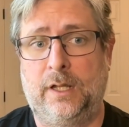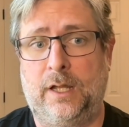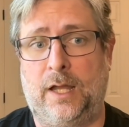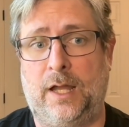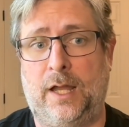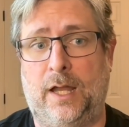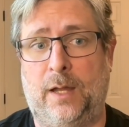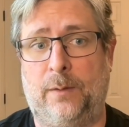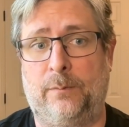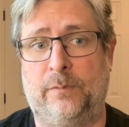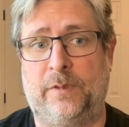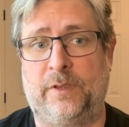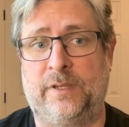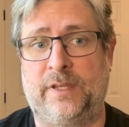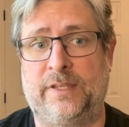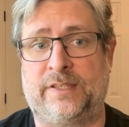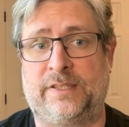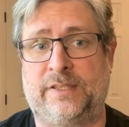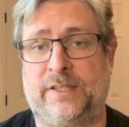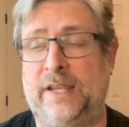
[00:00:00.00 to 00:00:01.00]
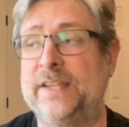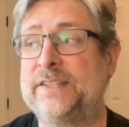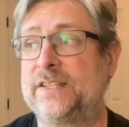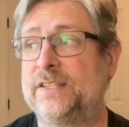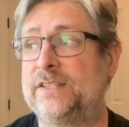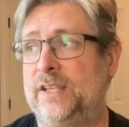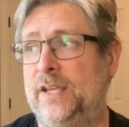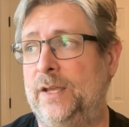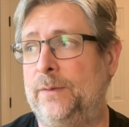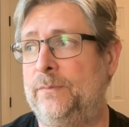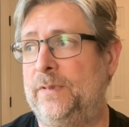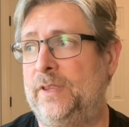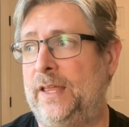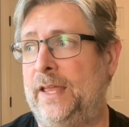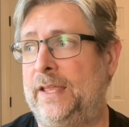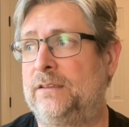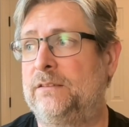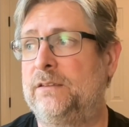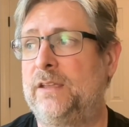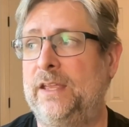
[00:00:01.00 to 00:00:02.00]
This isn't
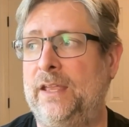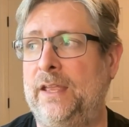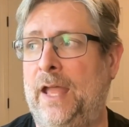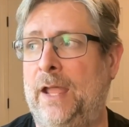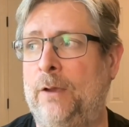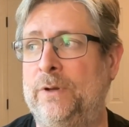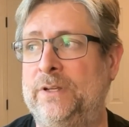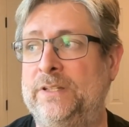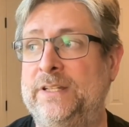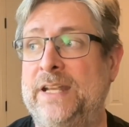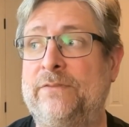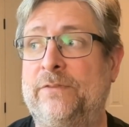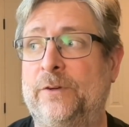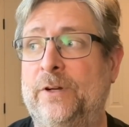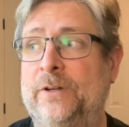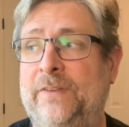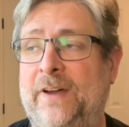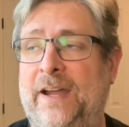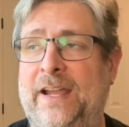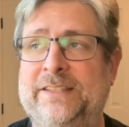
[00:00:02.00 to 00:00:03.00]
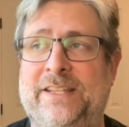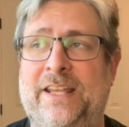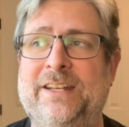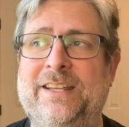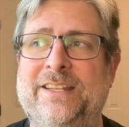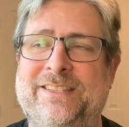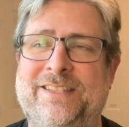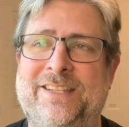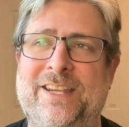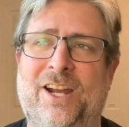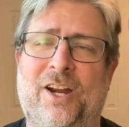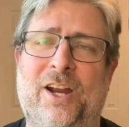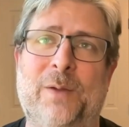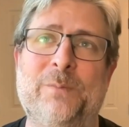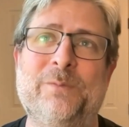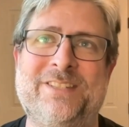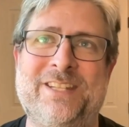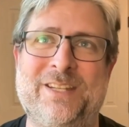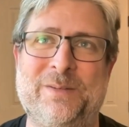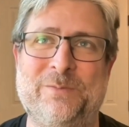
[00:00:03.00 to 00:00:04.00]
I would never advise any
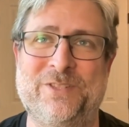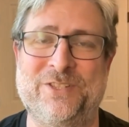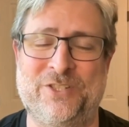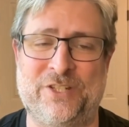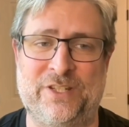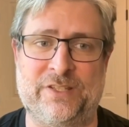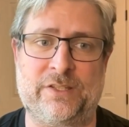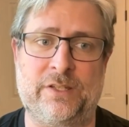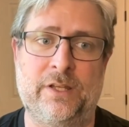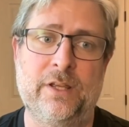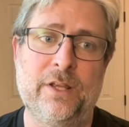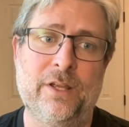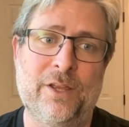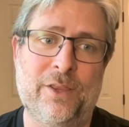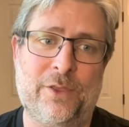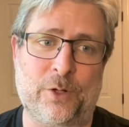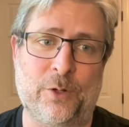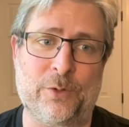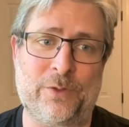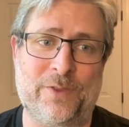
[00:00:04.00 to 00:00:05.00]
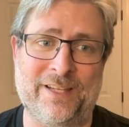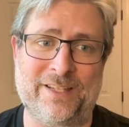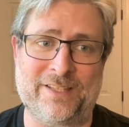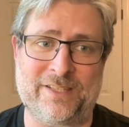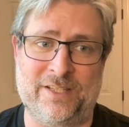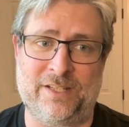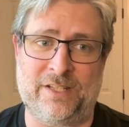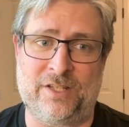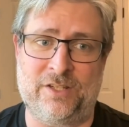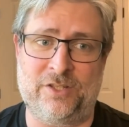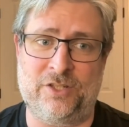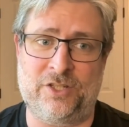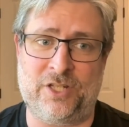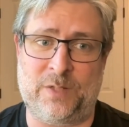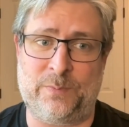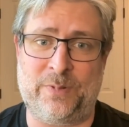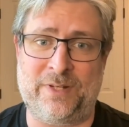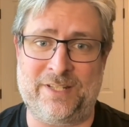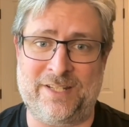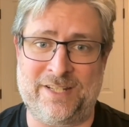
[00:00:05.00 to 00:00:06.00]
CRM team to just throw things into
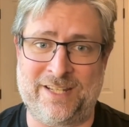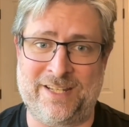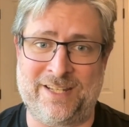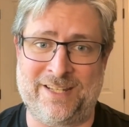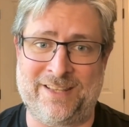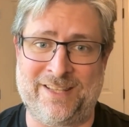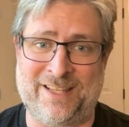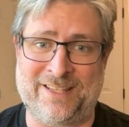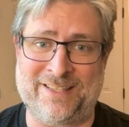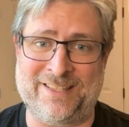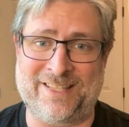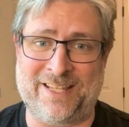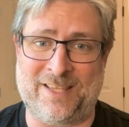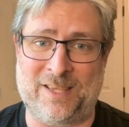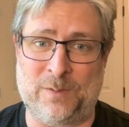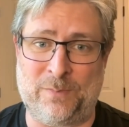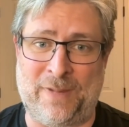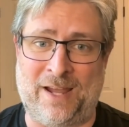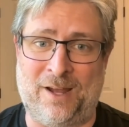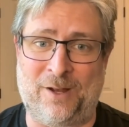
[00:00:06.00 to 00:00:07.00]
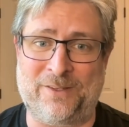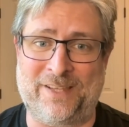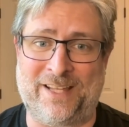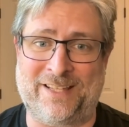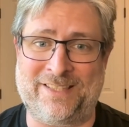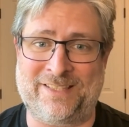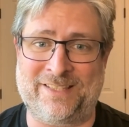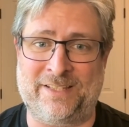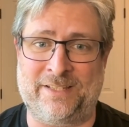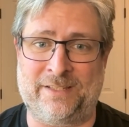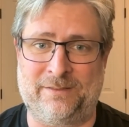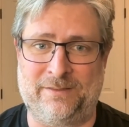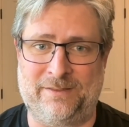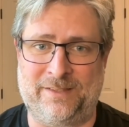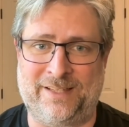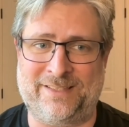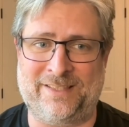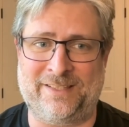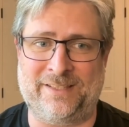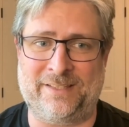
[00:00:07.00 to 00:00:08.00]
GPT and then send them out. That's a
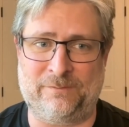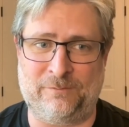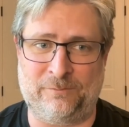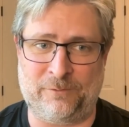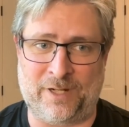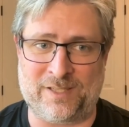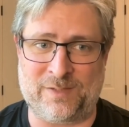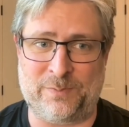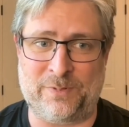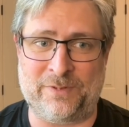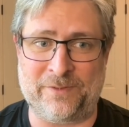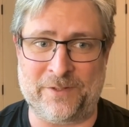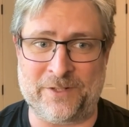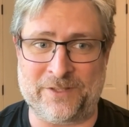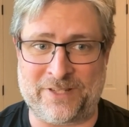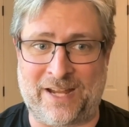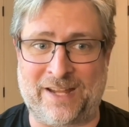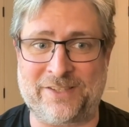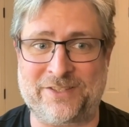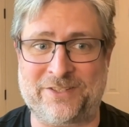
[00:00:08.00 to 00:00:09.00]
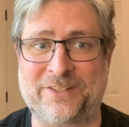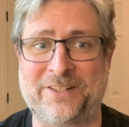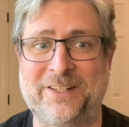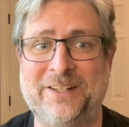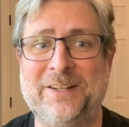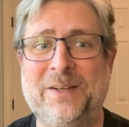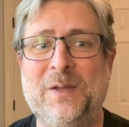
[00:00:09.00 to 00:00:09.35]
recipe for disaster.